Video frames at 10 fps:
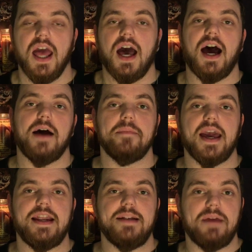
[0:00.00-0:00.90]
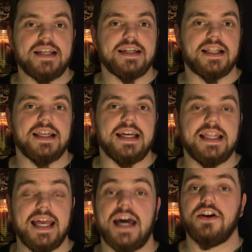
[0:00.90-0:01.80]
And it basically,
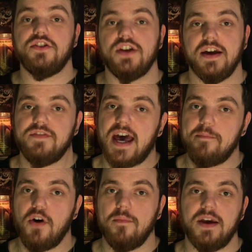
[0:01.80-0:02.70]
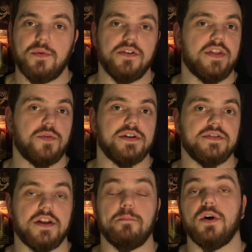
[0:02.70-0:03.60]
the energy of that moment, whether there
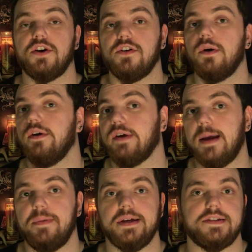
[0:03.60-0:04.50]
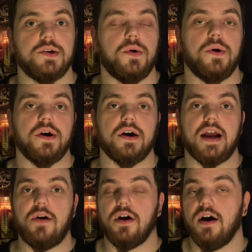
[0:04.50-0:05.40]
was a murderer or a rapist or
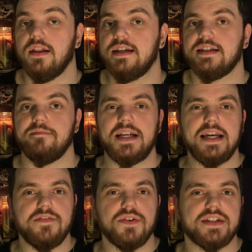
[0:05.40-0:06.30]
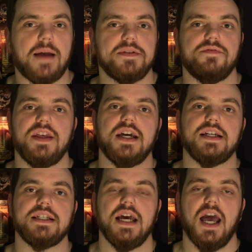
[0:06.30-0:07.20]
alcoholism, any of those types of
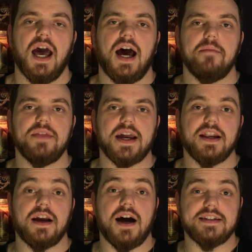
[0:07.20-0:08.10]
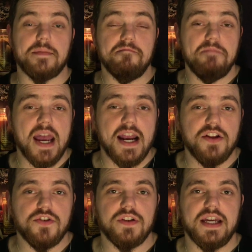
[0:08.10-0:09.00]
things that could cause a
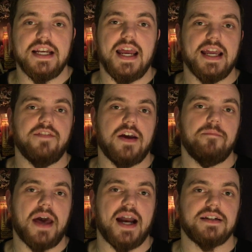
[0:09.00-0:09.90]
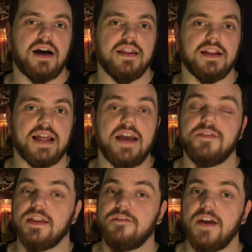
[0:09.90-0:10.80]
majorly negative impact on the
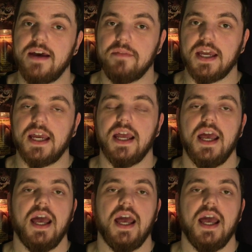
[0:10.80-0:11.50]
life in the family,